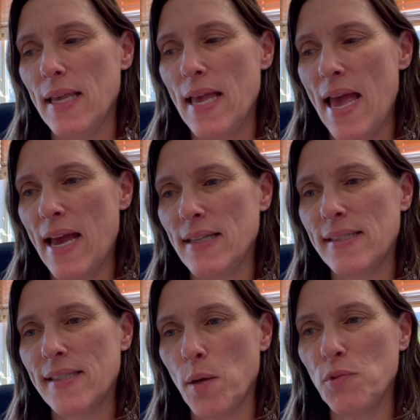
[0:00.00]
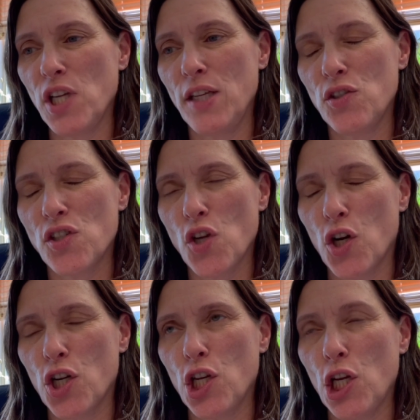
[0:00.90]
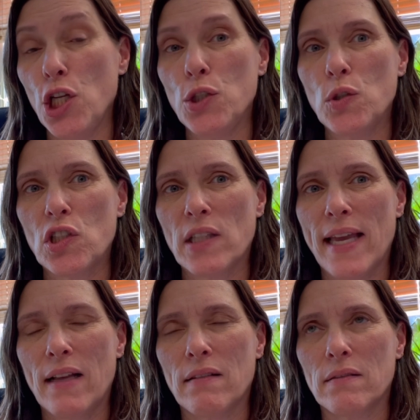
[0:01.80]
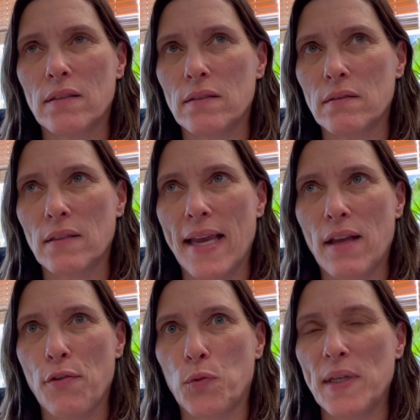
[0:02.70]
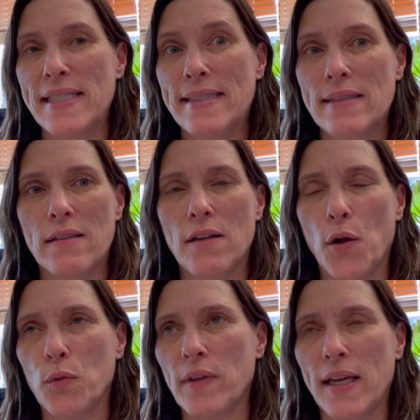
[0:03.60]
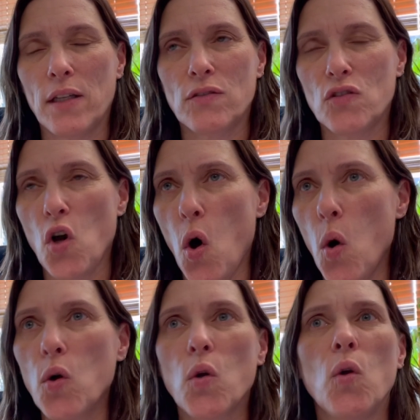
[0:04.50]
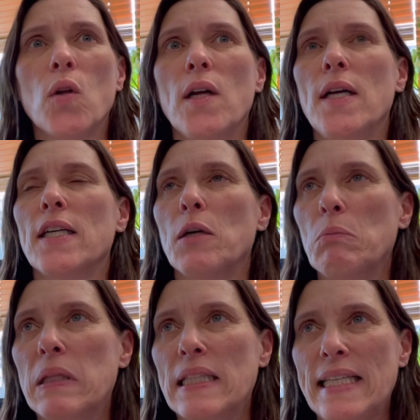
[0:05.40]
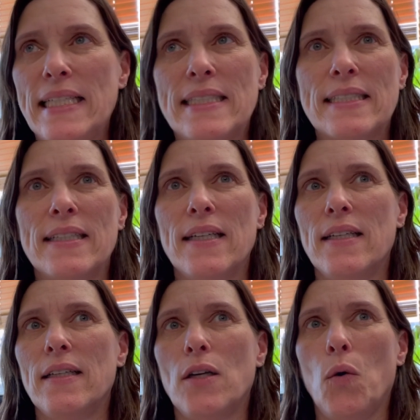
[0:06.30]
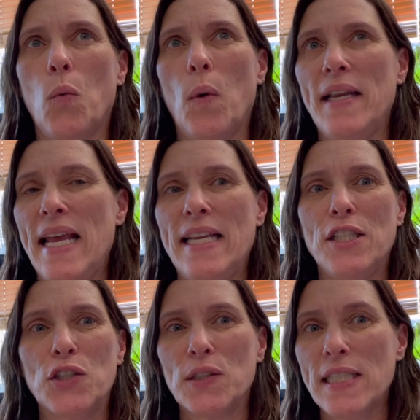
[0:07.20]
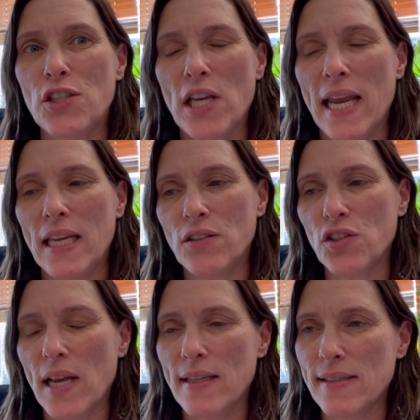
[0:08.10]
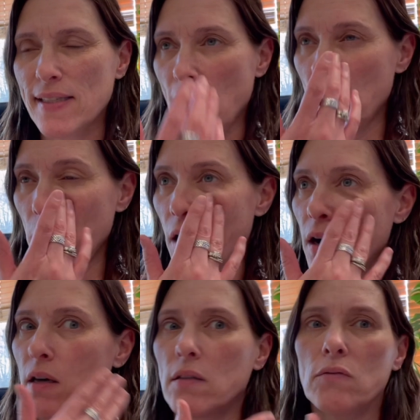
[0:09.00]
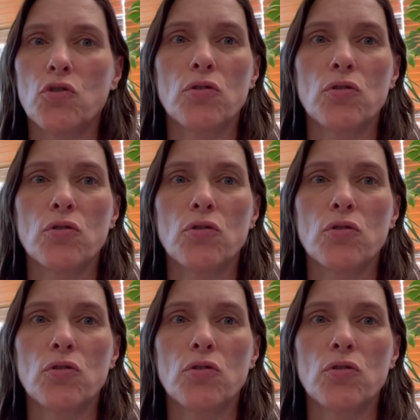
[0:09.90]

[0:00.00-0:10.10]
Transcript: And some changes are huge, like three, like total, complete 180-degree change, and some are,